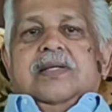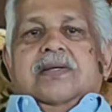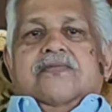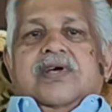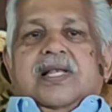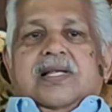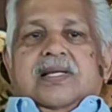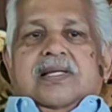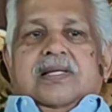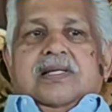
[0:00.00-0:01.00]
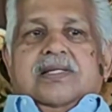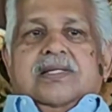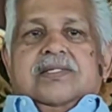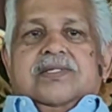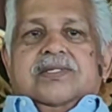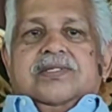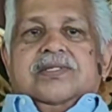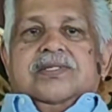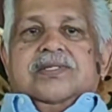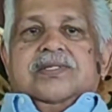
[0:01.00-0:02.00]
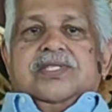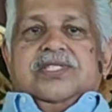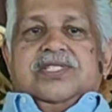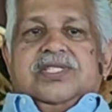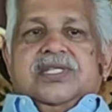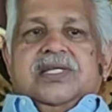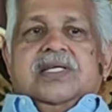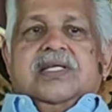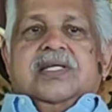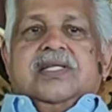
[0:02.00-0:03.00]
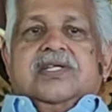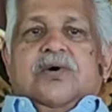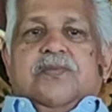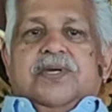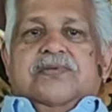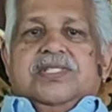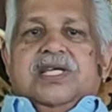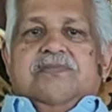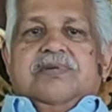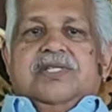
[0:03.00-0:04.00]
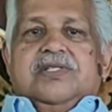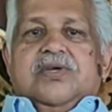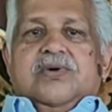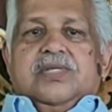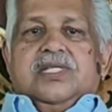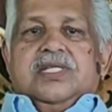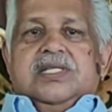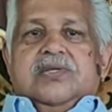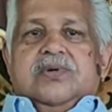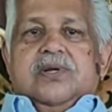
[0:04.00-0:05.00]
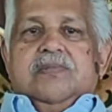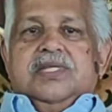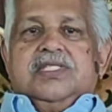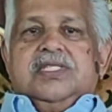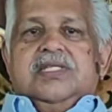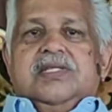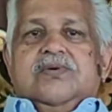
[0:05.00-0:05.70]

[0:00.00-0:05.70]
Well, this is a topic which I have been taught in oral medicine,